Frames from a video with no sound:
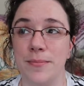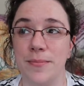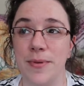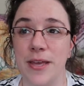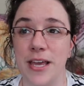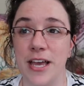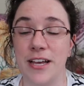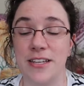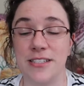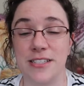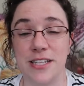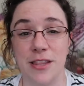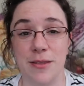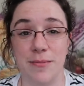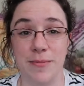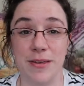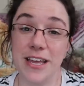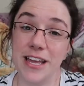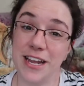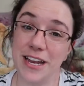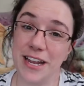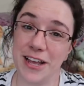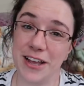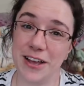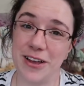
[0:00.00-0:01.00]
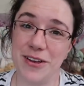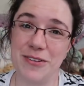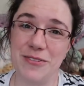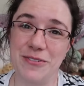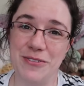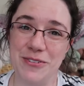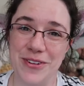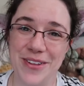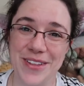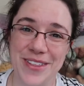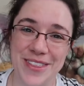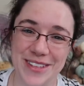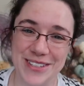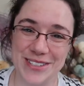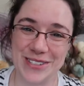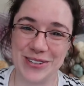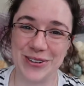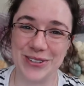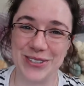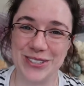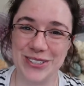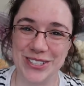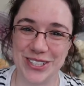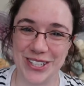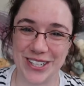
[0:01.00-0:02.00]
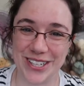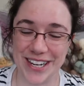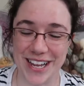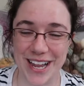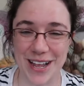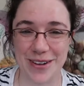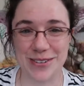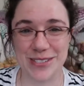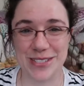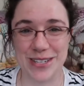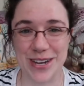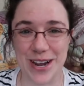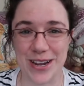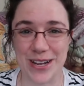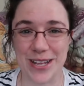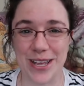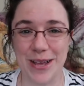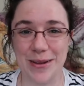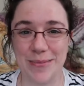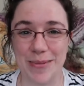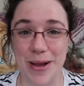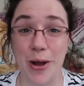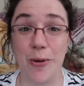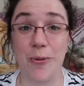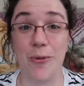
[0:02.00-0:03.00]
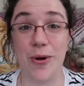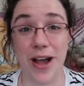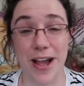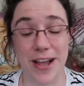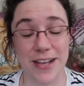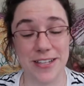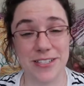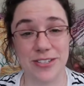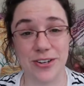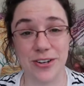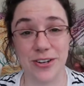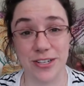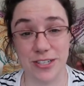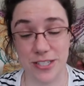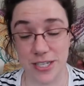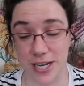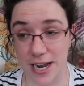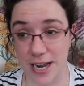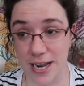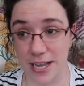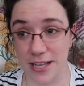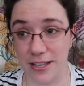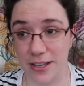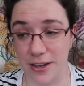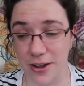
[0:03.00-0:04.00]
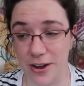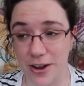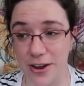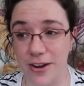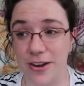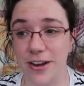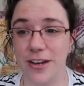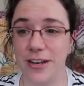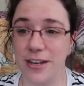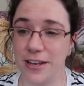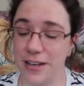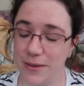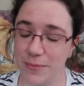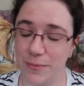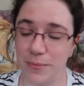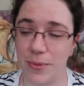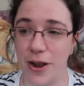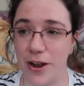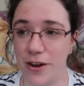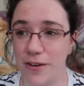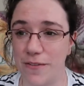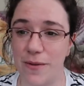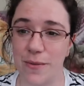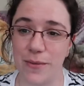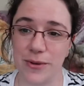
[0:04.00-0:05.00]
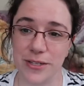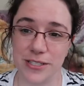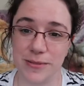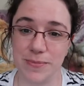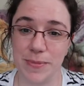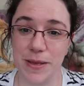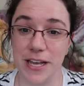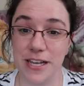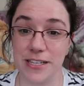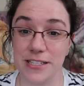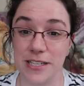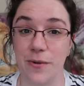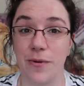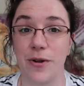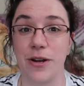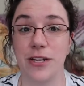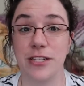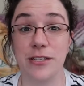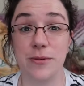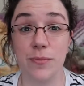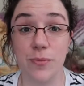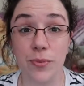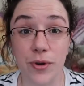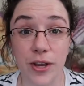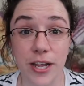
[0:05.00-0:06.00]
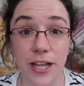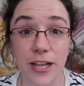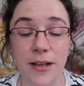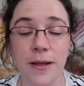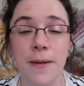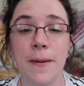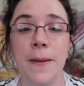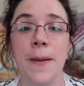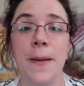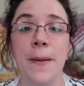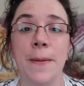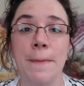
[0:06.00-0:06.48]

because at the beginning of this whole journey, I was talking about why I started dyeing yarn, and part of it was because I wanted to bring